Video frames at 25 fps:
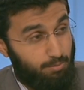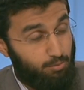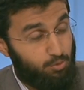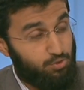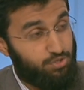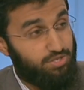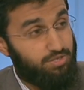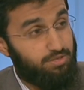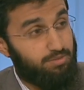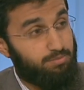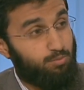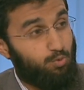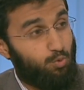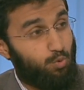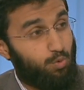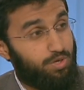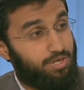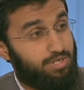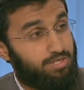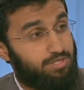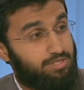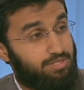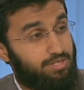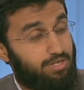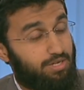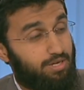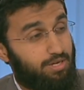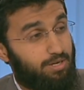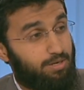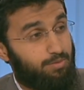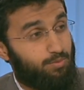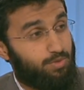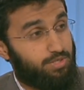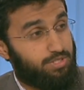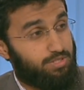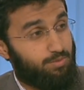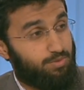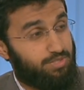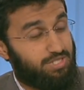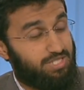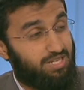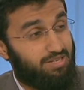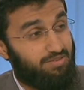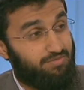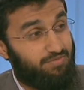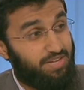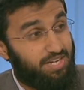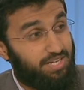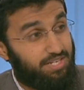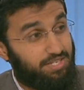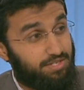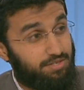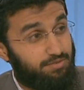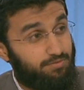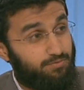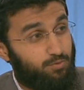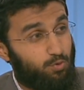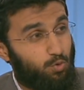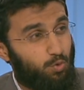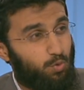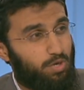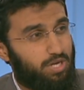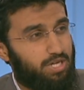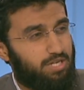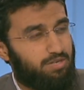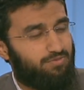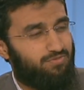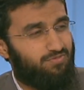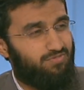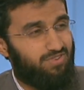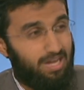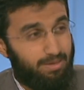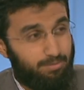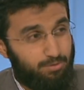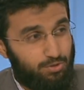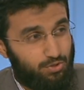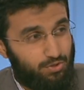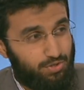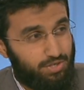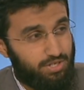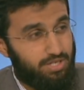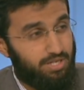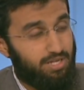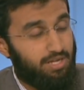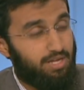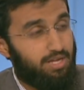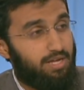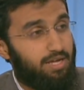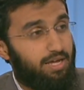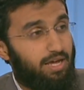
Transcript: Muslim was convicted for inflammatory